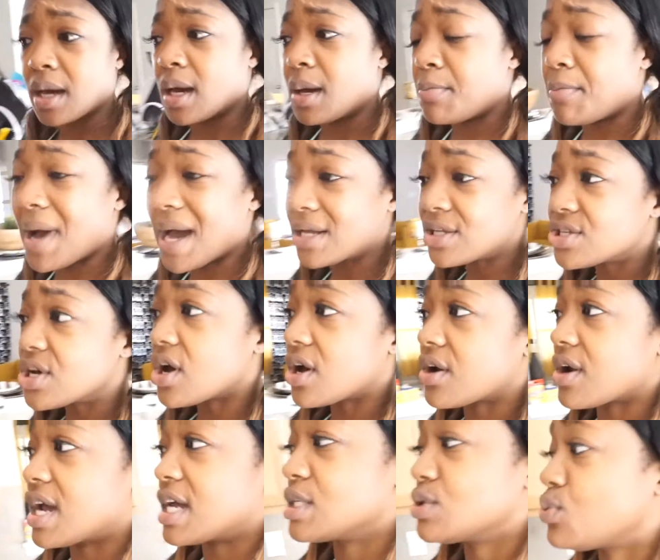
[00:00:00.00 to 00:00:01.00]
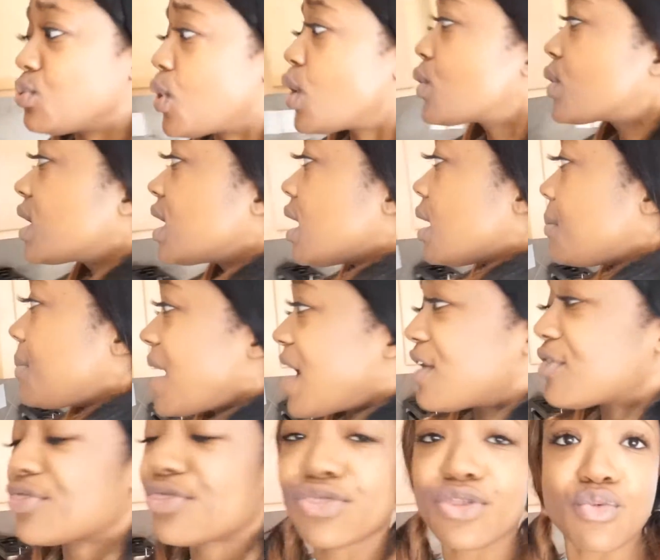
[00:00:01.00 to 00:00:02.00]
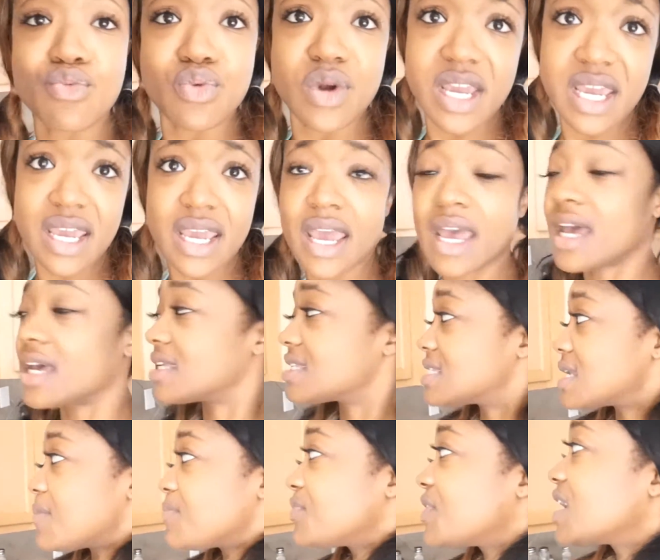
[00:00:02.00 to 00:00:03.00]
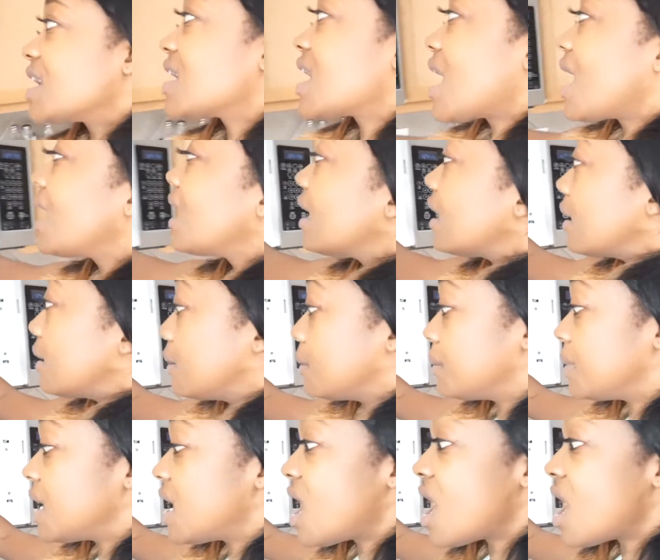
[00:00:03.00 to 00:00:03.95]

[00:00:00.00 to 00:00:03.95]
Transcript: My daughter has woken up at 3 something a.m.